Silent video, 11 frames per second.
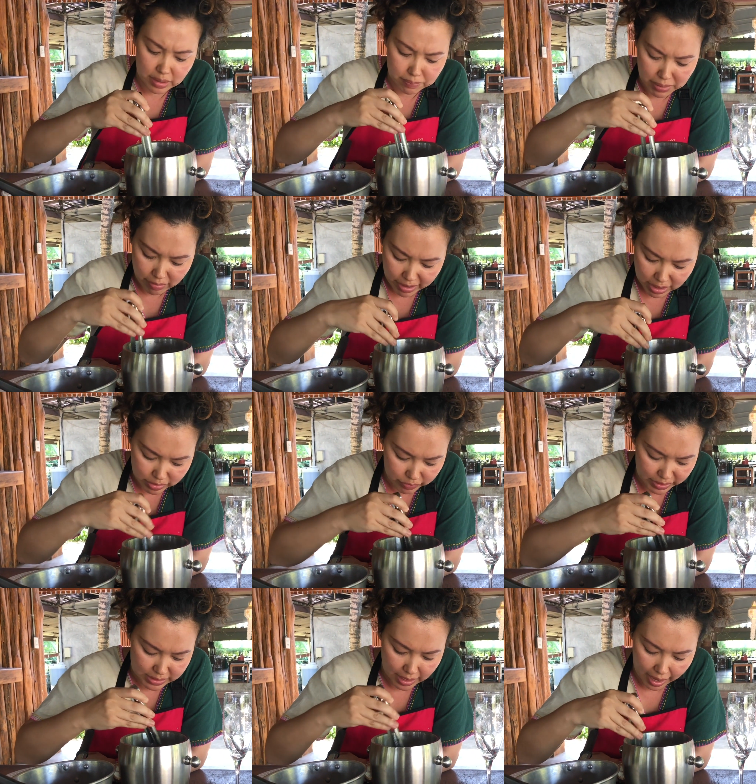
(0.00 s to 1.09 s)
the beverage
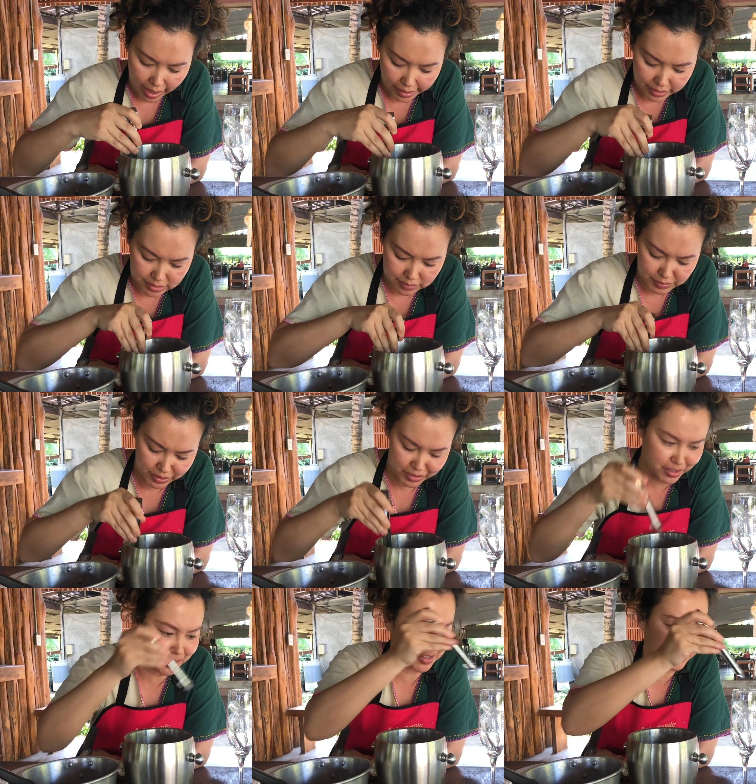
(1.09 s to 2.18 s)
with ice
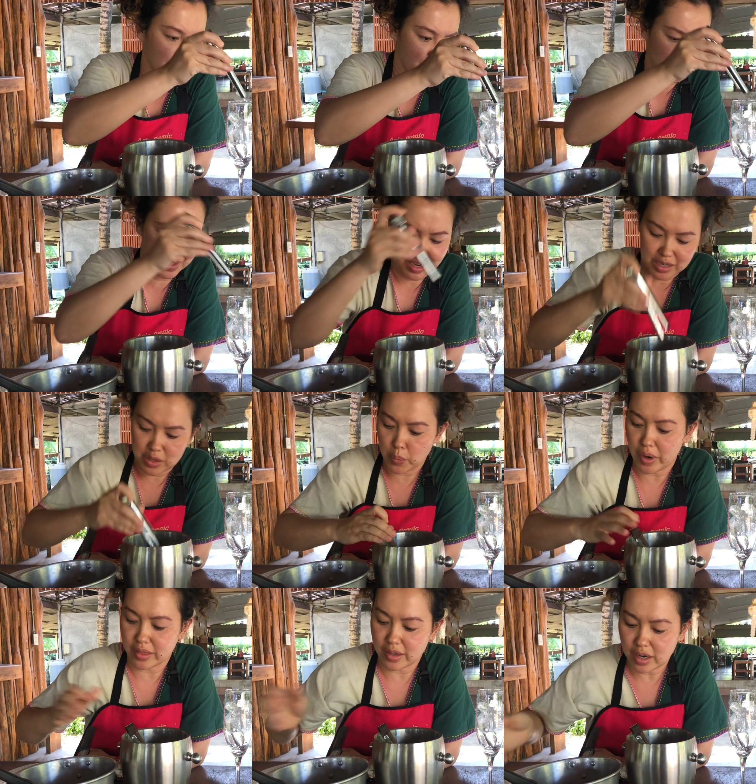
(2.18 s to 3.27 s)
because the
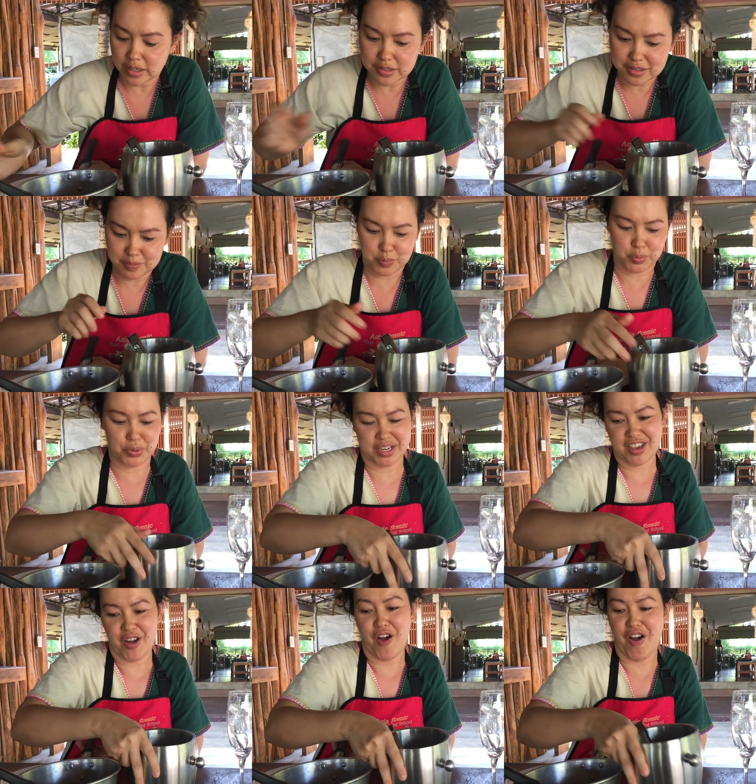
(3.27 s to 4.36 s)
weather is
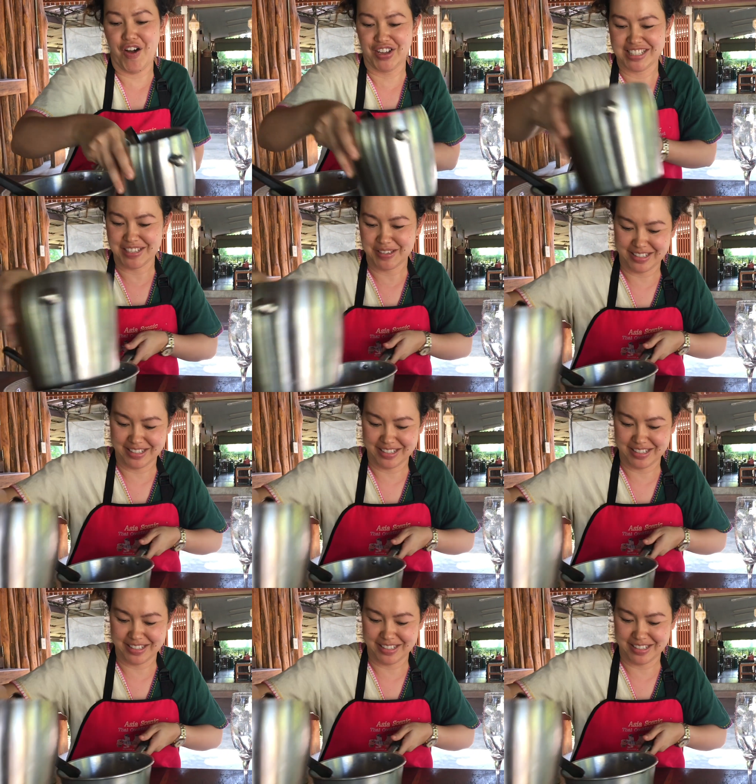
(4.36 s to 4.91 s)
pretty hot.